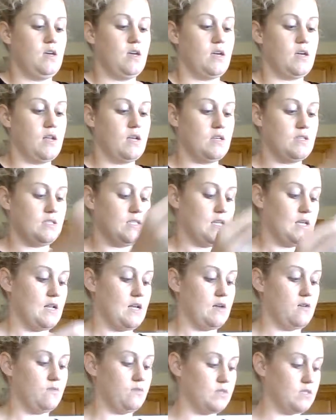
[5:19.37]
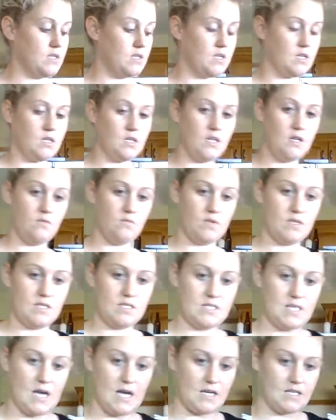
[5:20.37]
and I said I was gonna clean with the
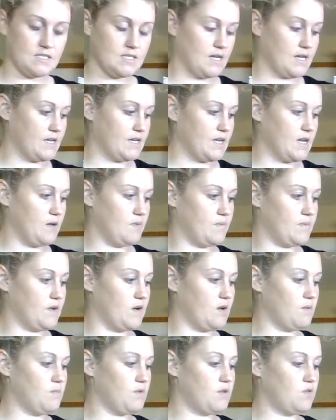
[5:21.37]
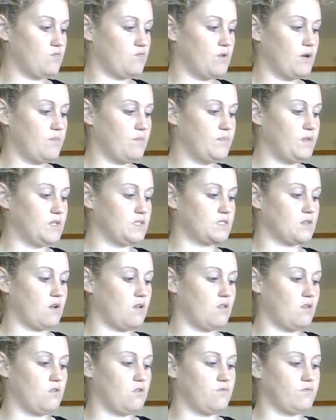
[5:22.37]
tag side up. Now I'm gonna rub this
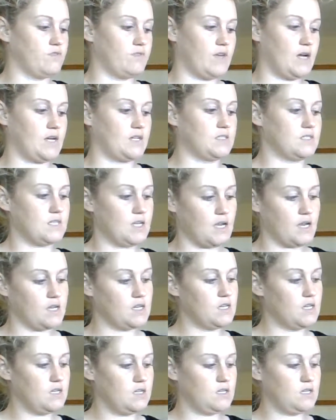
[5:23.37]
all over that side,